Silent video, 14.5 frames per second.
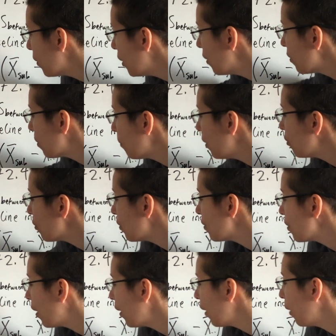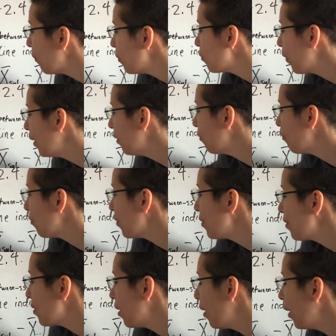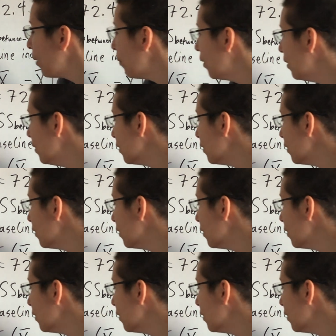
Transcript: need a summation sign. I was right the first time.